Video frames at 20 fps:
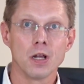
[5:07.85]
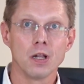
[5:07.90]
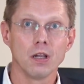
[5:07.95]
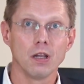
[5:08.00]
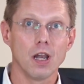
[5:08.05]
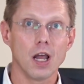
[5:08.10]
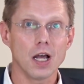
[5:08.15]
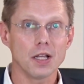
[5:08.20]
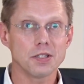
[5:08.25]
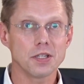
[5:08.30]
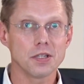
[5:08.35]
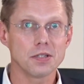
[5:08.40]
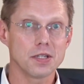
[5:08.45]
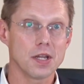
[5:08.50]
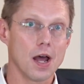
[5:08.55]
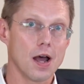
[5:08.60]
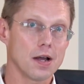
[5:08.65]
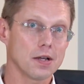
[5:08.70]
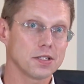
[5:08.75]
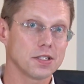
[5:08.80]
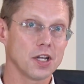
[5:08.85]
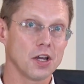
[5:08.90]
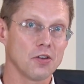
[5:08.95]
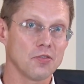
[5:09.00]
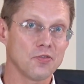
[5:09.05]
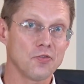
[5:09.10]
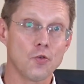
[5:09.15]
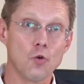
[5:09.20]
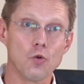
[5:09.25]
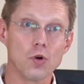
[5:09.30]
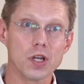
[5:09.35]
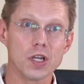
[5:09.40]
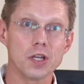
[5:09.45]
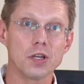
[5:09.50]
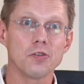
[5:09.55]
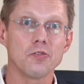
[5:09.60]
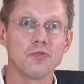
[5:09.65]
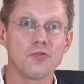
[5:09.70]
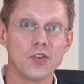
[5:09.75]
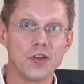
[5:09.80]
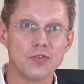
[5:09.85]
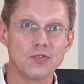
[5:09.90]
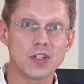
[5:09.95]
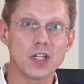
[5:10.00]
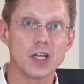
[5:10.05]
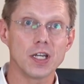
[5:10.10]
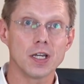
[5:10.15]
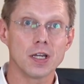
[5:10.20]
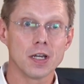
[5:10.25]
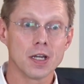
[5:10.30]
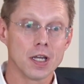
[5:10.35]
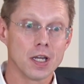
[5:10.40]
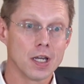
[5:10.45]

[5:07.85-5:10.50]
Lots of stocks down 40, 50,